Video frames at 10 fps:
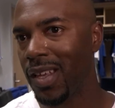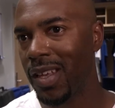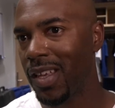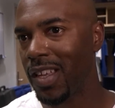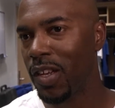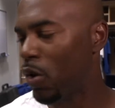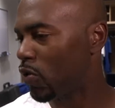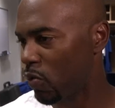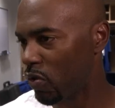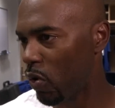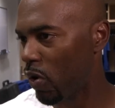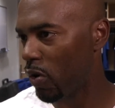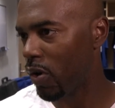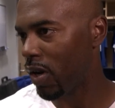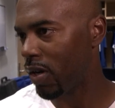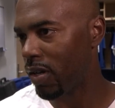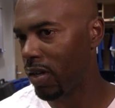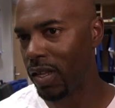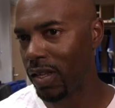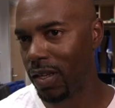He knows what's going on.
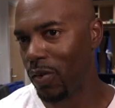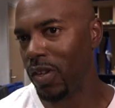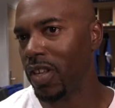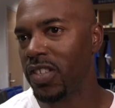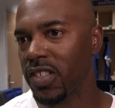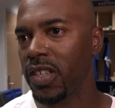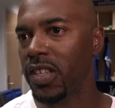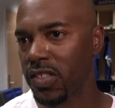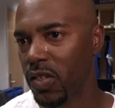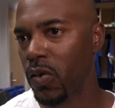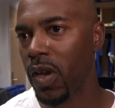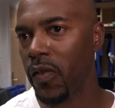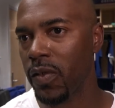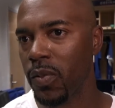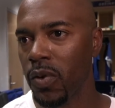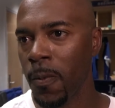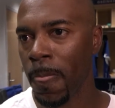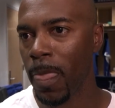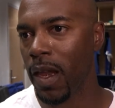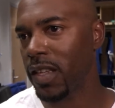He just looks so comfortable,
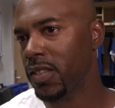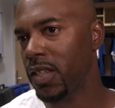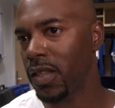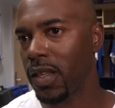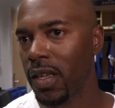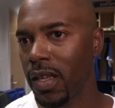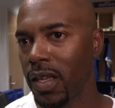and that's a good thing.